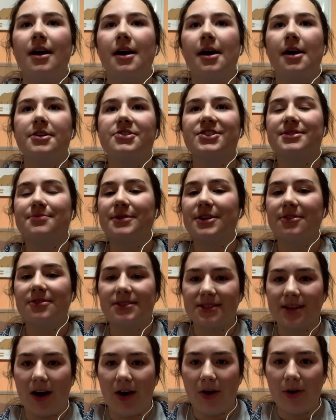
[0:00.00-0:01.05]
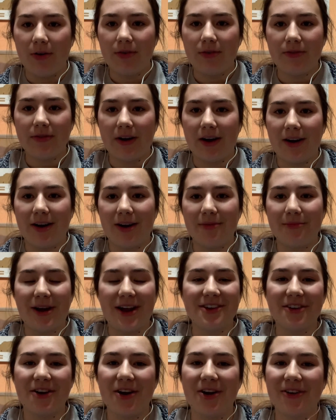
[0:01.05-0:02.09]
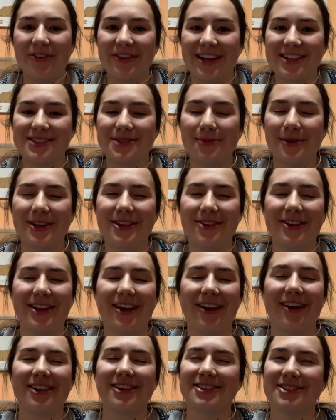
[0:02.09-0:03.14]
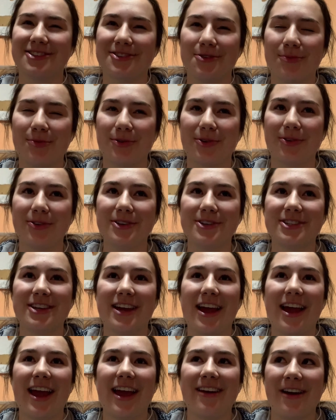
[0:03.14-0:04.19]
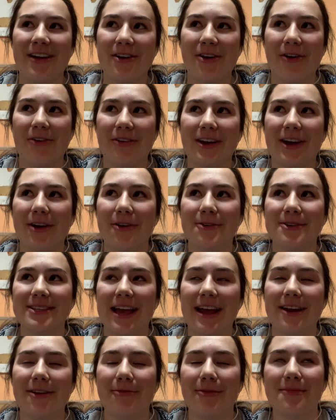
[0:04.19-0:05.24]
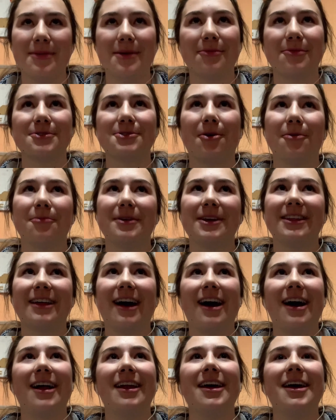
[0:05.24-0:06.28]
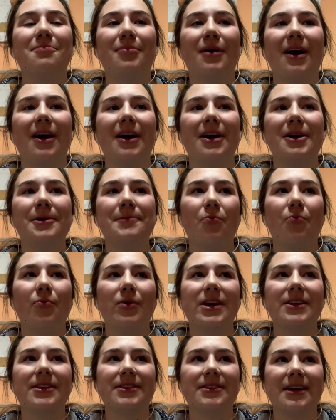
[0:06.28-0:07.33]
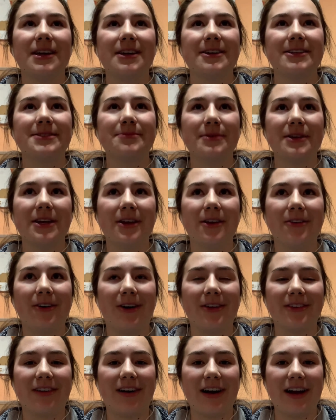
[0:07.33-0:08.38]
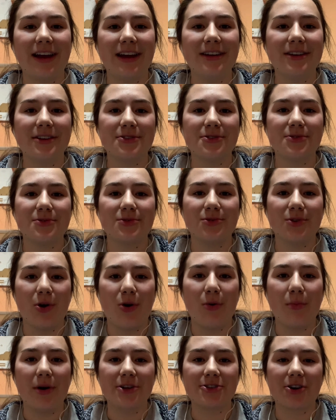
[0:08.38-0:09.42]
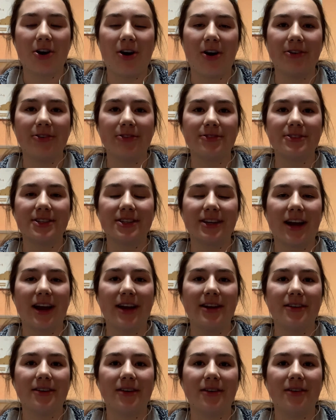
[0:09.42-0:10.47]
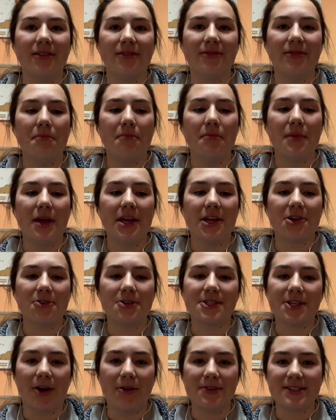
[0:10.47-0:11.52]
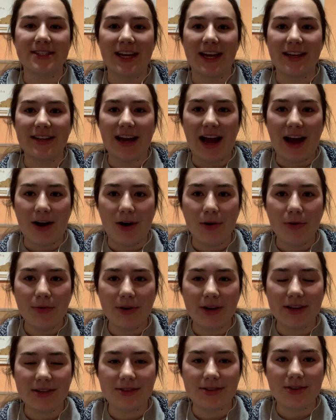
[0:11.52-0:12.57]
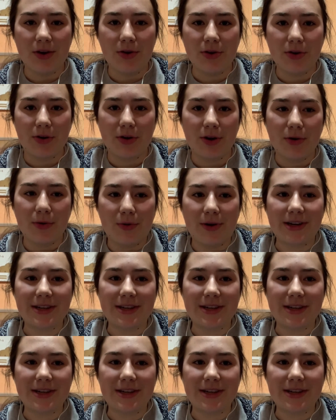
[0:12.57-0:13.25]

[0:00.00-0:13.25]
Just be yourself. I know that's what you hear and it's super cliche, and I know like I always hated when people told me that, but with things being online, it's so much harder to kind of make yourself stand out, and so you're going to want to